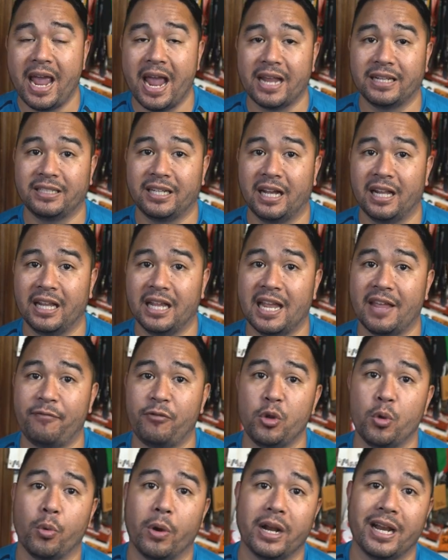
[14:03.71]
and tell it if
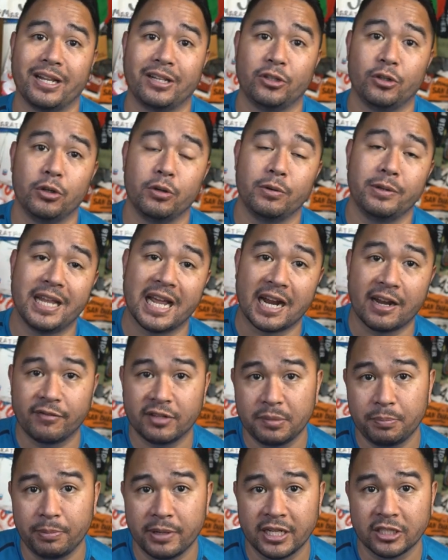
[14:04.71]
you want to do
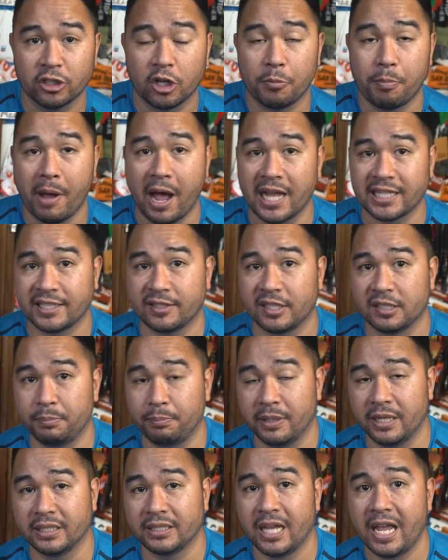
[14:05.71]
negative splits or positive
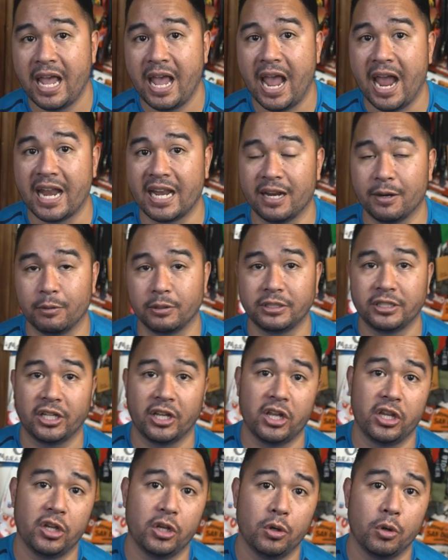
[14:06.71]
splits, and it'll
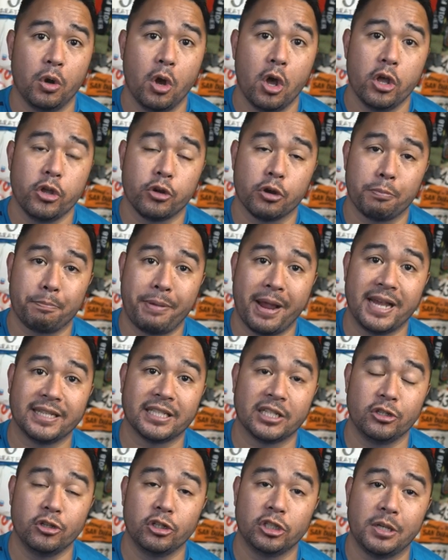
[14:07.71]
tell you your pace
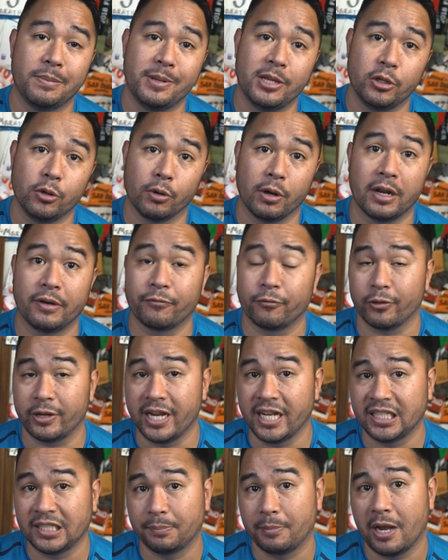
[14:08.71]
that you should be going for
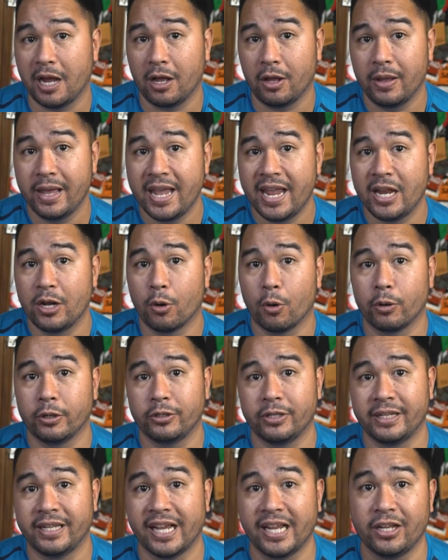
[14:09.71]
each mile in order
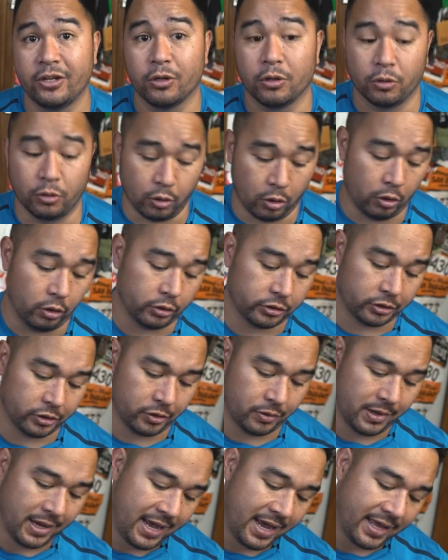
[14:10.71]
to get your goal.
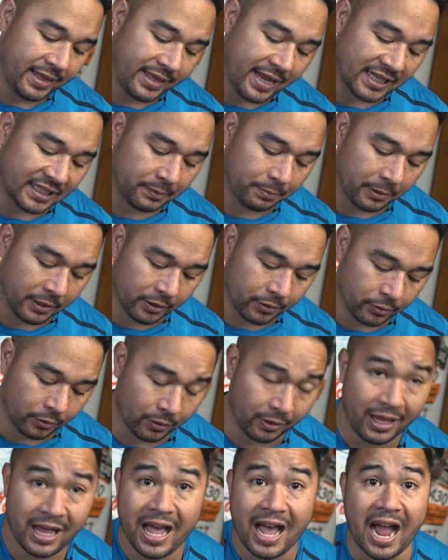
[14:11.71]
So that's pretty
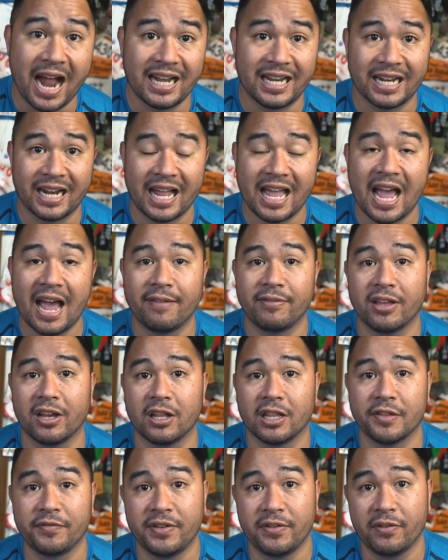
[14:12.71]
cool. I did not have that
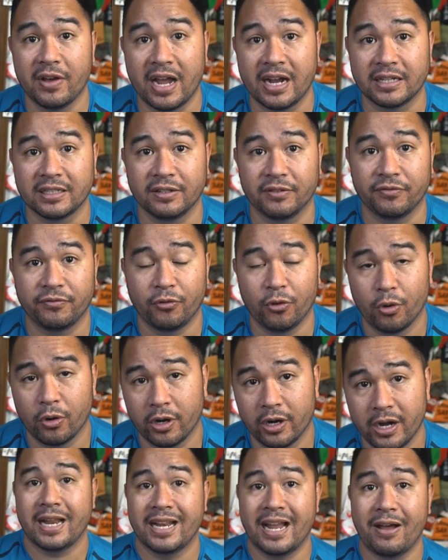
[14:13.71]
on the Vivo Active
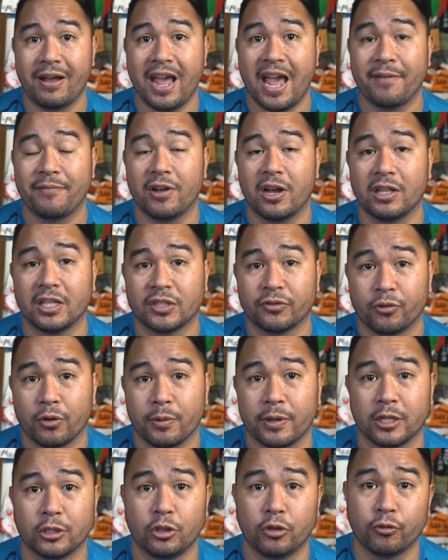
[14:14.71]
4, and now I have it on this
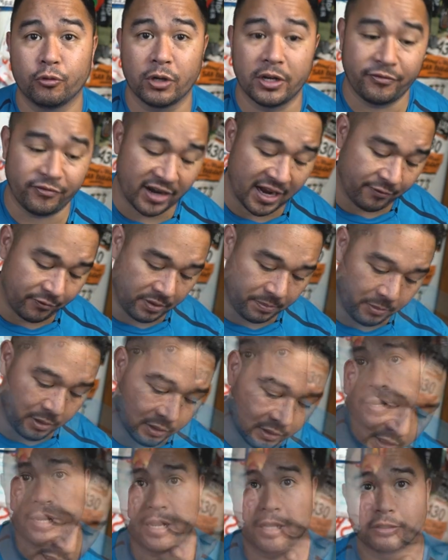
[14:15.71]
Forerunner 245 with
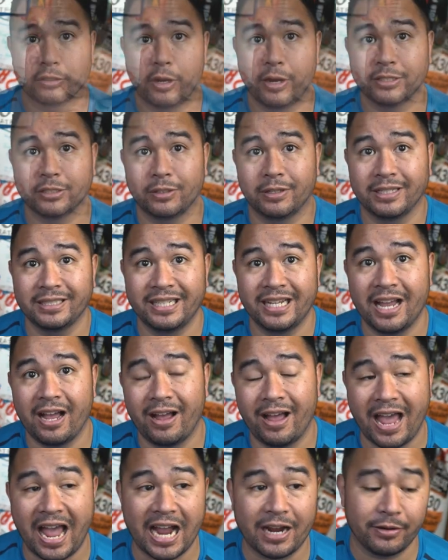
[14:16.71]
music. All right, so let's see
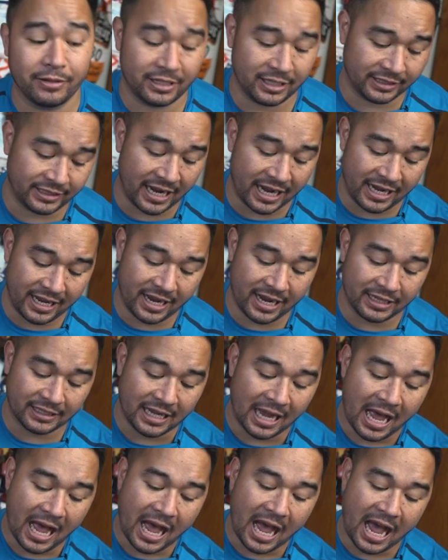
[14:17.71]
how accurate the data is.
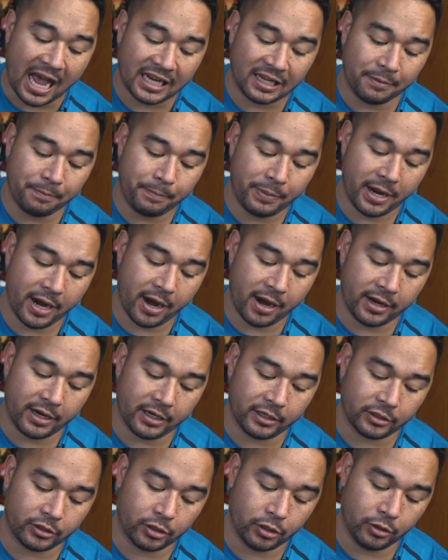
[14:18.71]
I compared
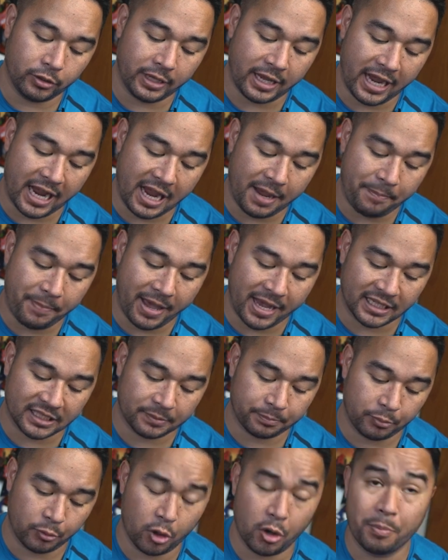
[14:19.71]
it to the Apex
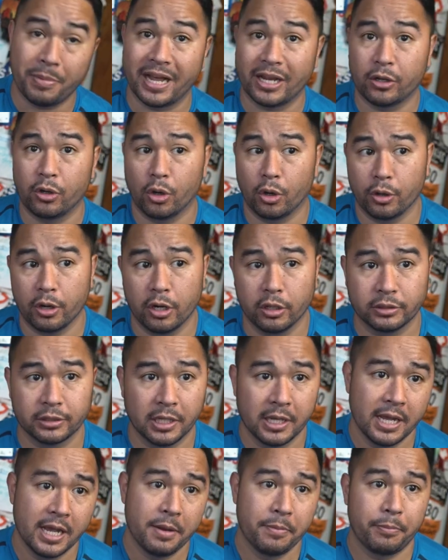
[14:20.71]
Pro by Coros.
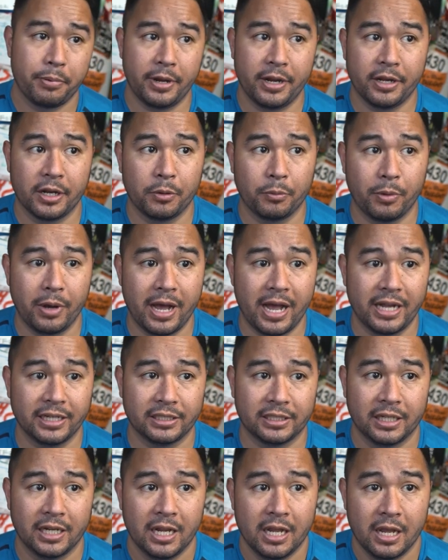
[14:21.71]
Pretty good
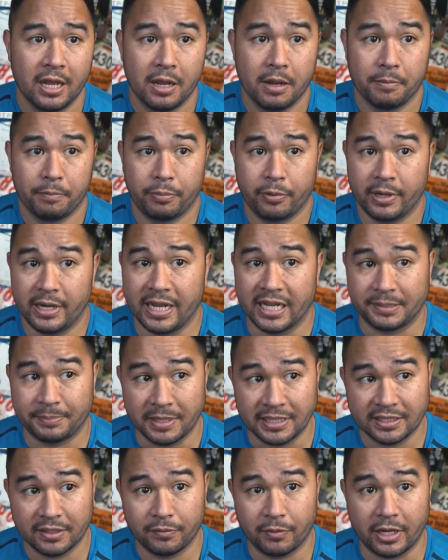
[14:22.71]
watch, pretty
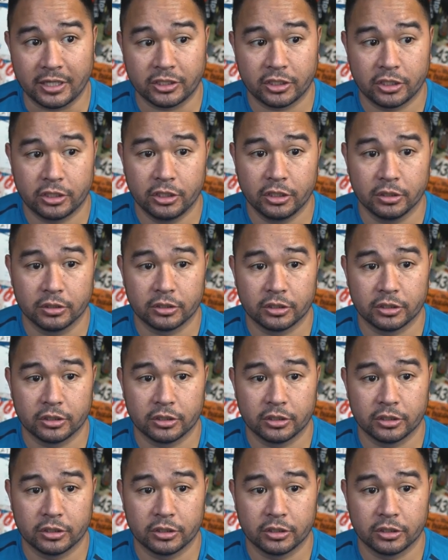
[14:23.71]
expensive watch too.